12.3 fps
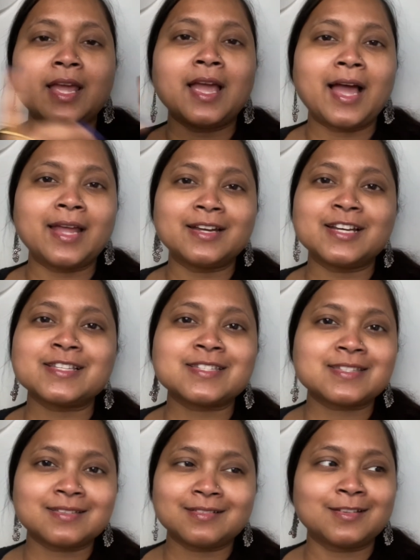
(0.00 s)
and it
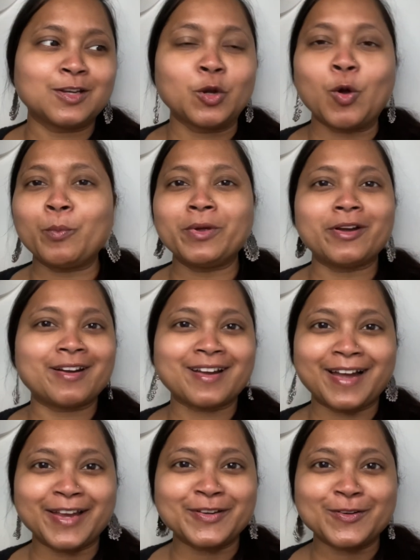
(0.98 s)
is no mirror
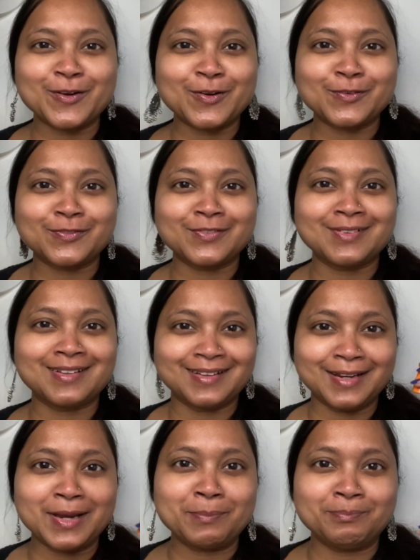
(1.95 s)
kind of
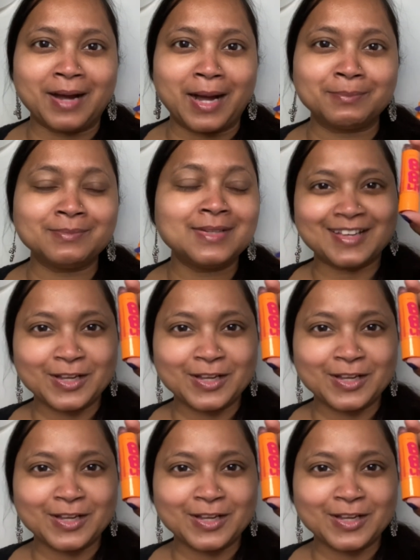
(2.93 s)
lip balm.